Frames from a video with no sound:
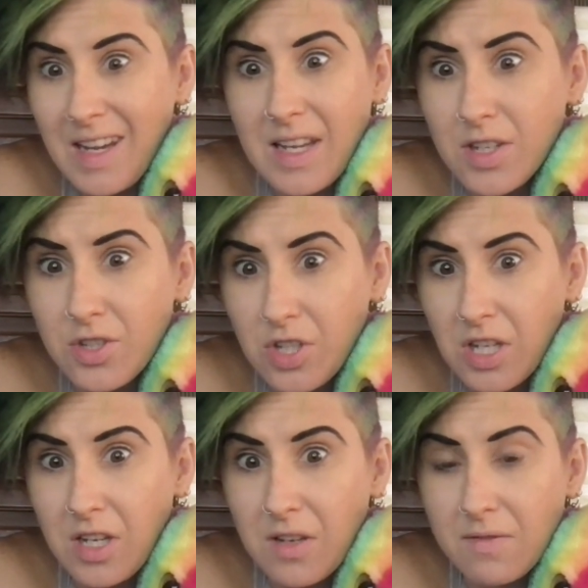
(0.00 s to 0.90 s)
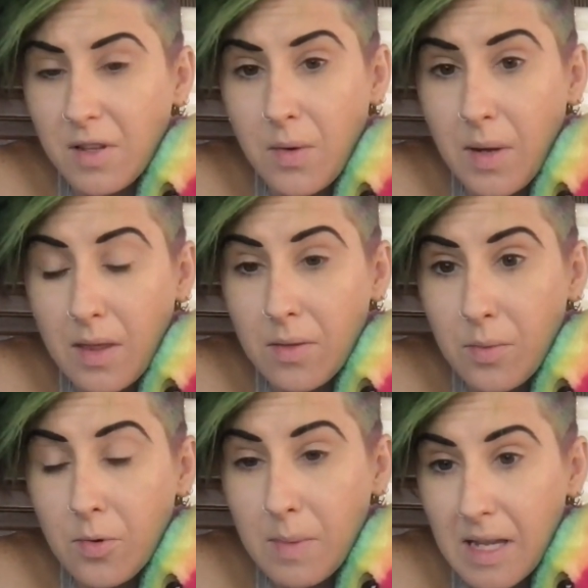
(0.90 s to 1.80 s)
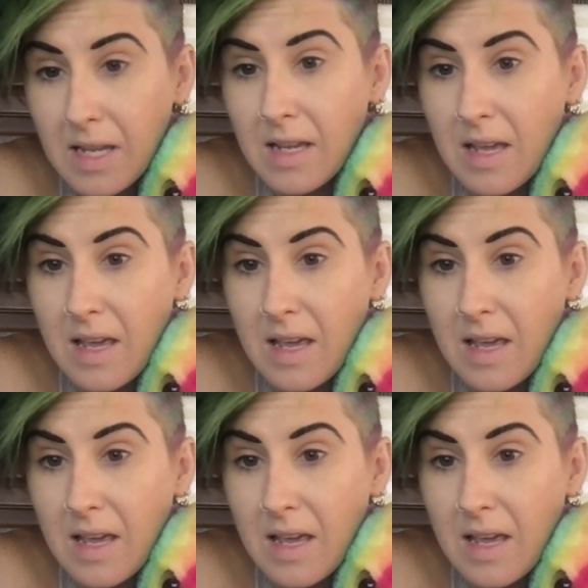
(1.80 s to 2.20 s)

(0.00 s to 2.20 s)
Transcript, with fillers: energy flowing through me